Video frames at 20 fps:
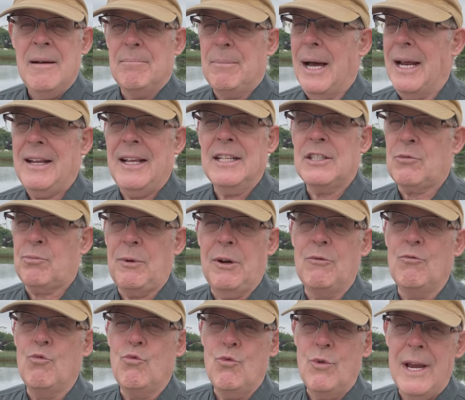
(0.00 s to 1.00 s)
But it's
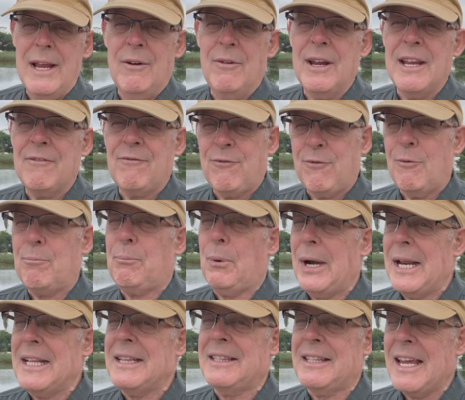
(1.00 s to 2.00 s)
been really
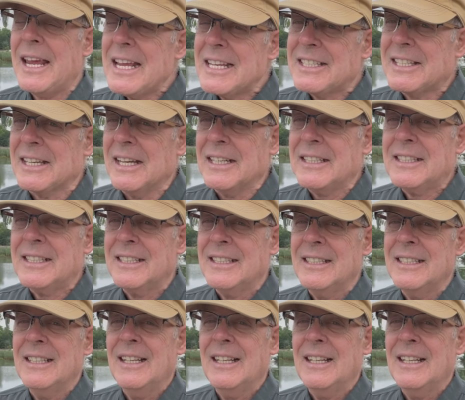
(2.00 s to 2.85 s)
pretty decent.